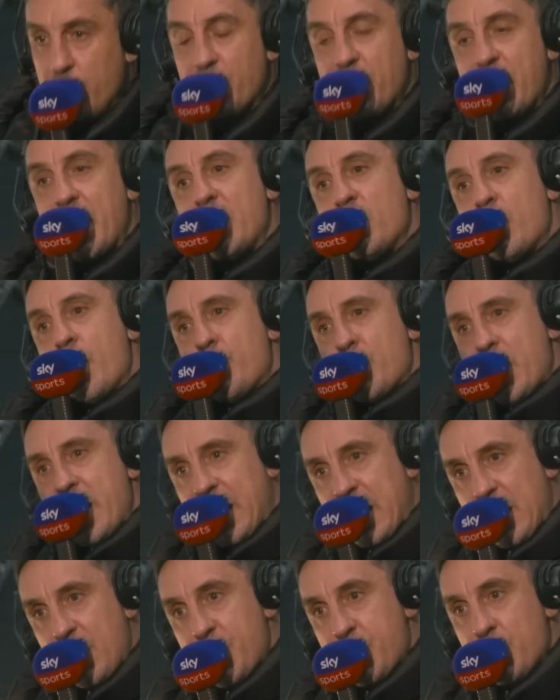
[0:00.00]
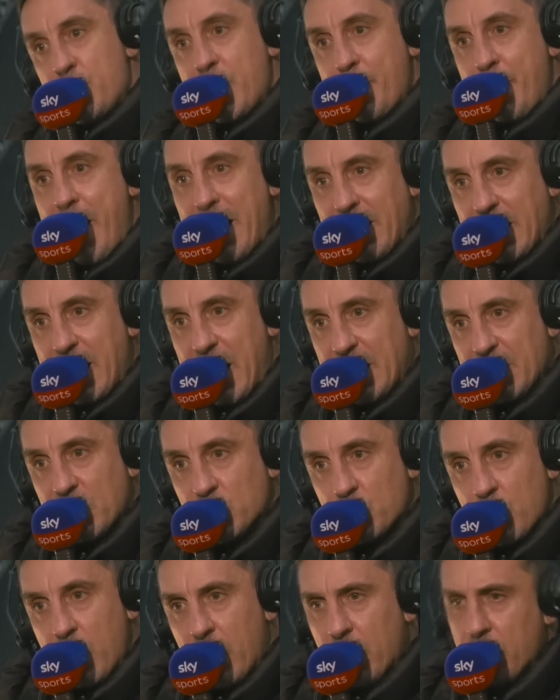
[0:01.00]
but then they were breaking through the back line
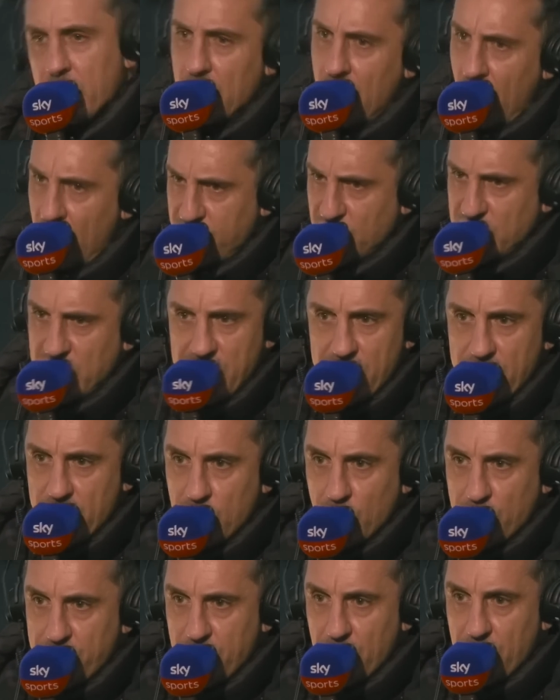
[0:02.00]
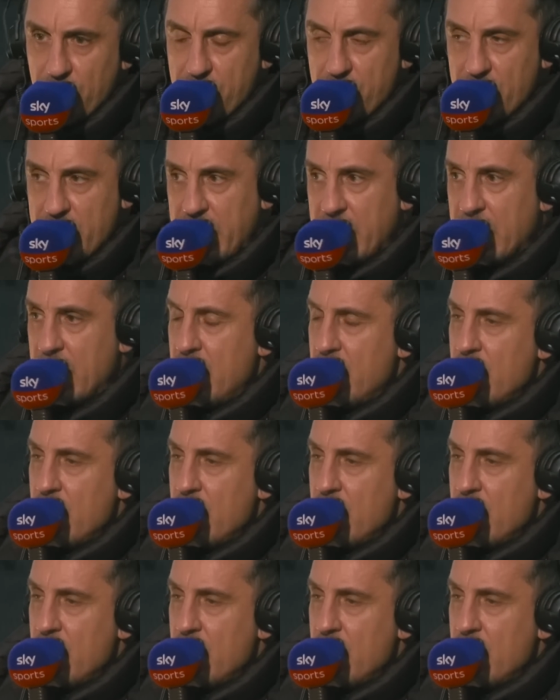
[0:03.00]
as well. Obviously, they're a good front three.